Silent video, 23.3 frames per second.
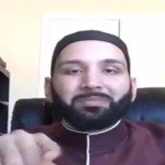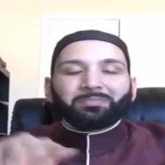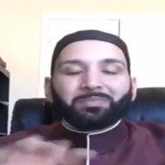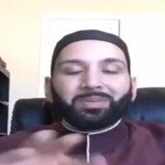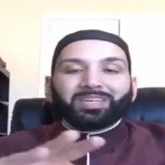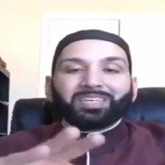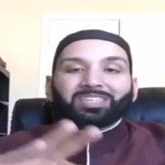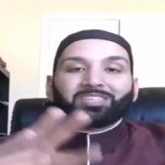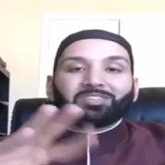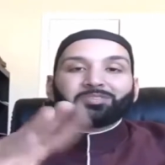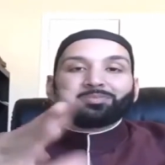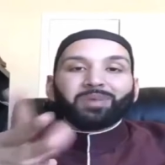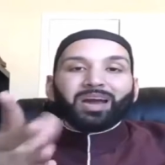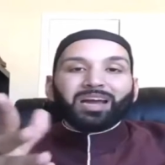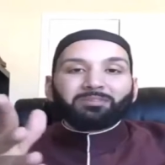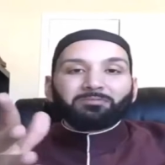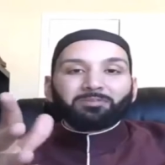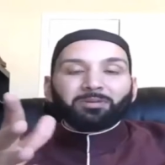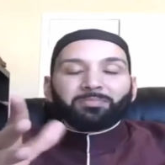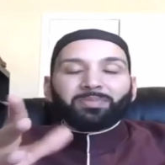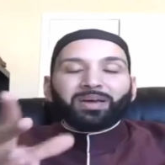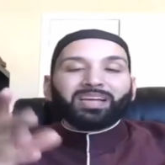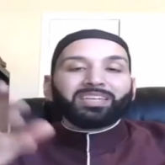Because you
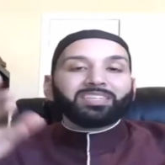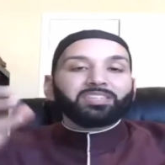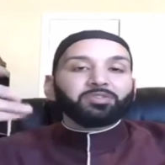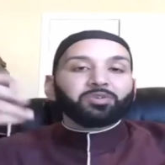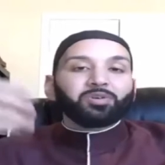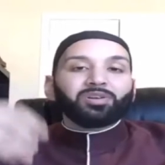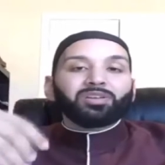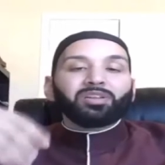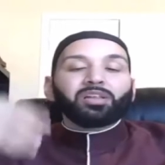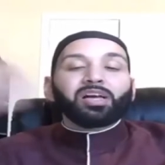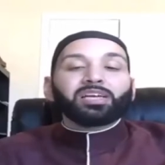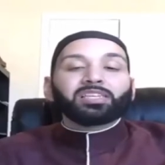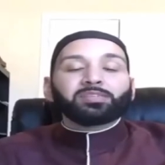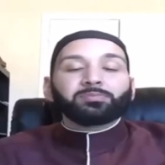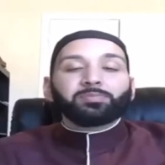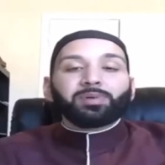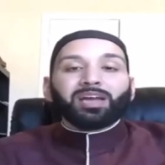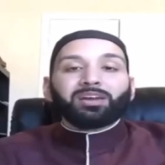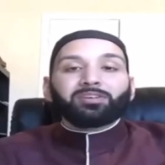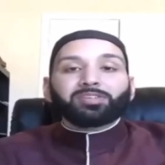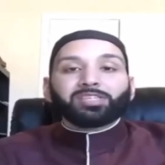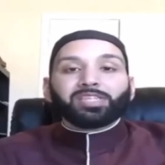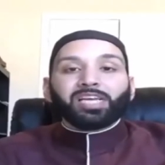might repent or Allah
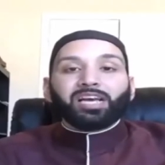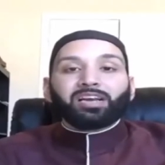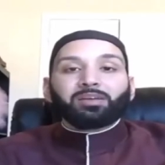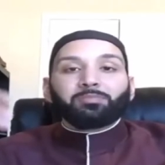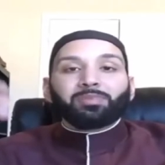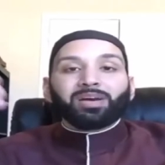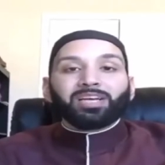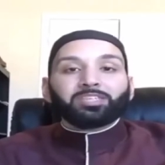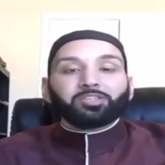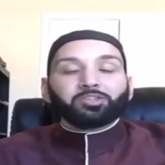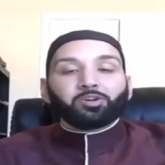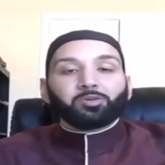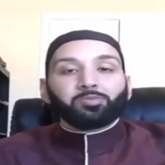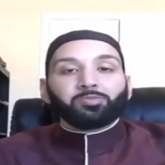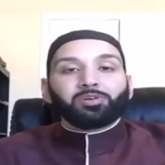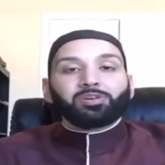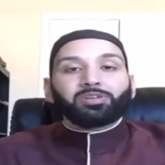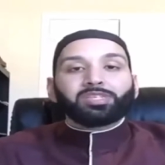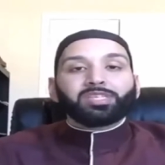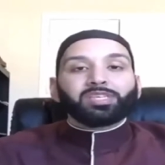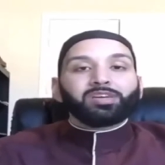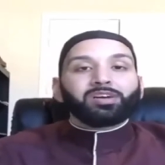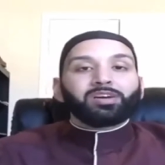subhanahu wa ta'ala might show
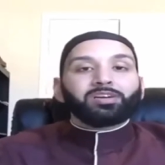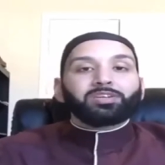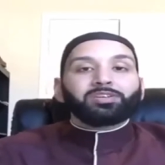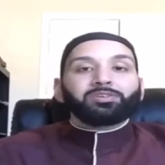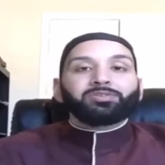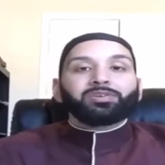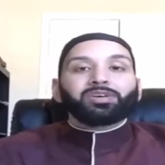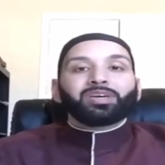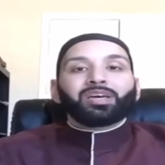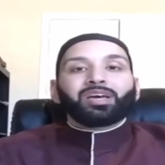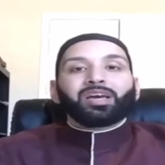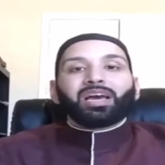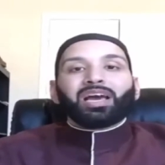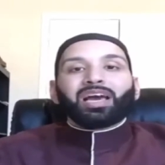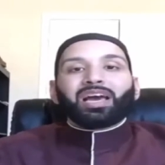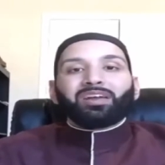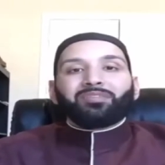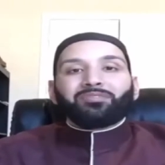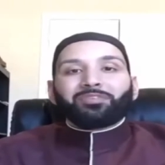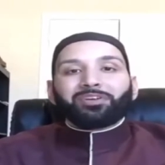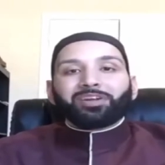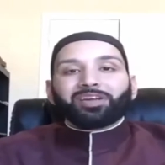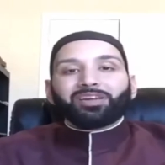mercy on you
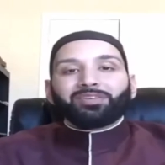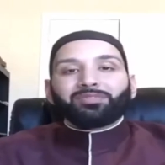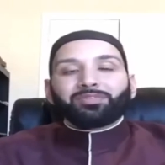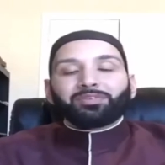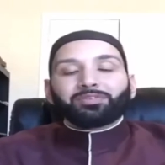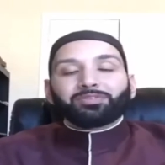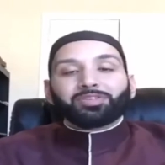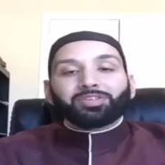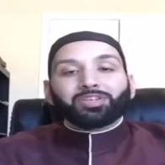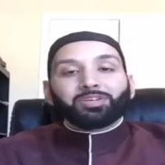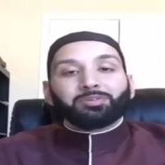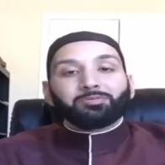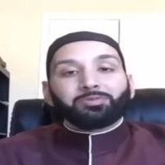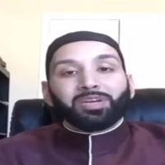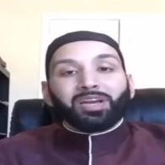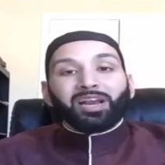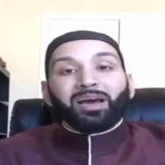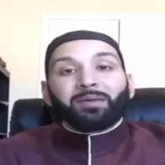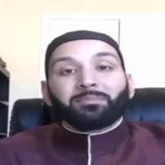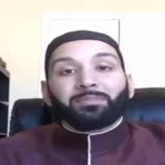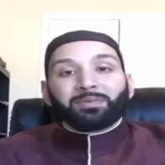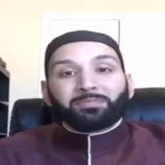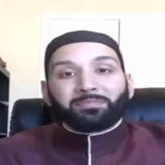and forgive you so you would
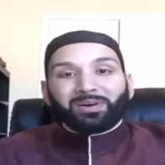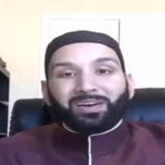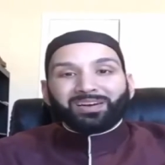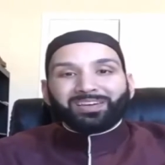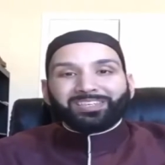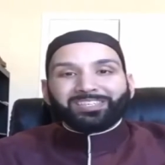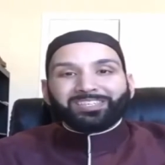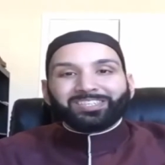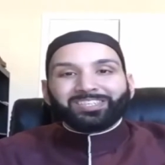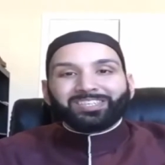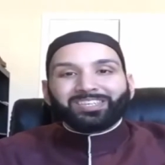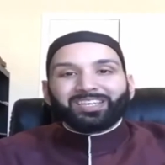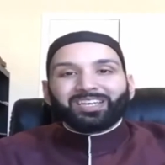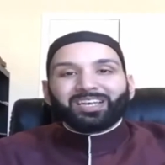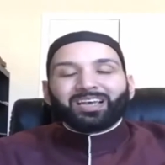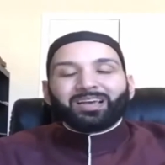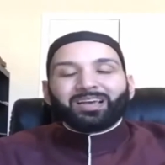not be punished.